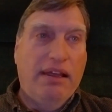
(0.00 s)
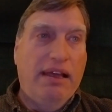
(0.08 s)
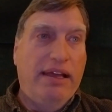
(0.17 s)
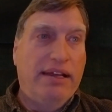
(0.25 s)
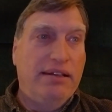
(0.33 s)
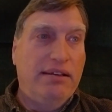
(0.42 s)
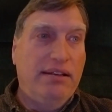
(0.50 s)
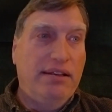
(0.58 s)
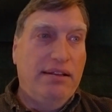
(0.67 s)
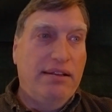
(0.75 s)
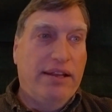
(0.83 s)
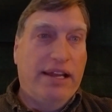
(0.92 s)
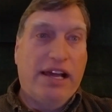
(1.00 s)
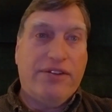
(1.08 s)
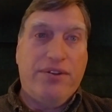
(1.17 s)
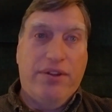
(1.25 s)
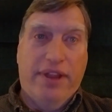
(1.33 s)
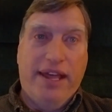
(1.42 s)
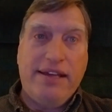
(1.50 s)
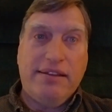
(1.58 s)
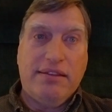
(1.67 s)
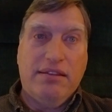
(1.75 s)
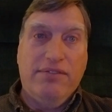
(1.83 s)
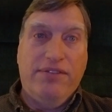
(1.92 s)
And then after
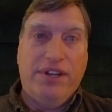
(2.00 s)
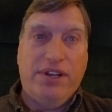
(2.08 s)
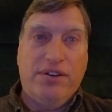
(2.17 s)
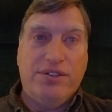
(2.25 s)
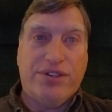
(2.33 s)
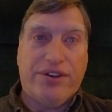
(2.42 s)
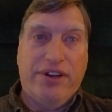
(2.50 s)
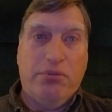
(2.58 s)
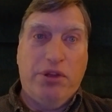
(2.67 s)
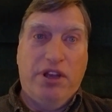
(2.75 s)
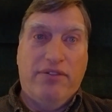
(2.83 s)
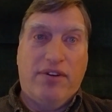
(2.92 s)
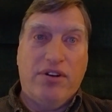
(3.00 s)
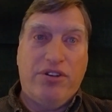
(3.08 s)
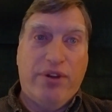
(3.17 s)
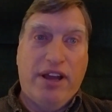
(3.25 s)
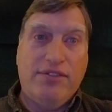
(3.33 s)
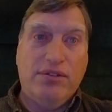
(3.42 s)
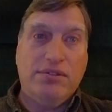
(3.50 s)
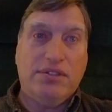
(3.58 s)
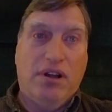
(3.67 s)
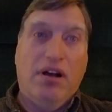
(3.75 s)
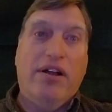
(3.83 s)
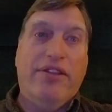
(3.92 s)
that, the videos are going to be of our travels
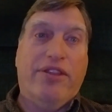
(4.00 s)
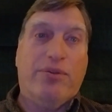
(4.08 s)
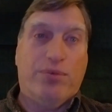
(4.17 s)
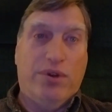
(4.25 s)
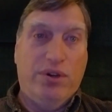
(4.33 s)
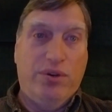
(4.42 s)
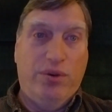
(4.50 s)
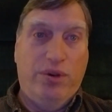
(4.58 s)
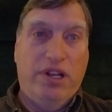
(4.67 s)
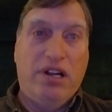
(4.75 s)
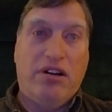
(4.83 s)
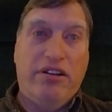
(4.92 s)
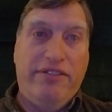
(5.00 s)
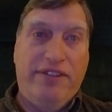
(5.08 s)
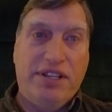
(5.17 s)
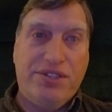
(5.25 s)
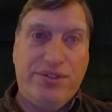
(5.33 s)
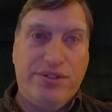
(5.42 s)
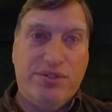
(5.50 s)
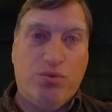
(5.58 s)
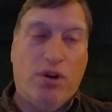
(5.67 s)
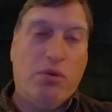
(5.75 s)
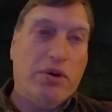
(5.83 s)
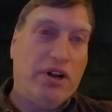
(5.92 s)
on the road and our adventures,
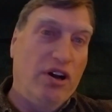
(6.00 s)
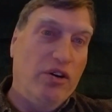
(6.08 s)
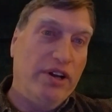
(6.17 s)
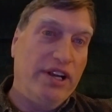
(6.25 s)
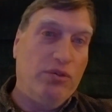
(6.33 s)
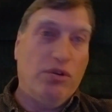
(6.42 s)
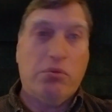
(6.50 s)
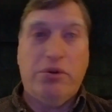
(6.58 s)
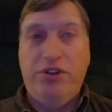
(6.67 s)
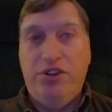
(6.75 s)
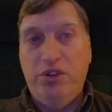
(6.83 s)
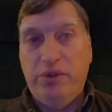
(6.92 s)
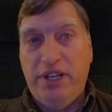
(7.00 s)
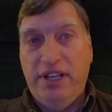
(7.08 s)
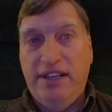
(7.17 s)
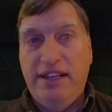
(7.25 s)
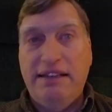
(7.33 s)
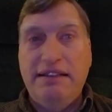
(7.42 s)
where we're going, what we're doing.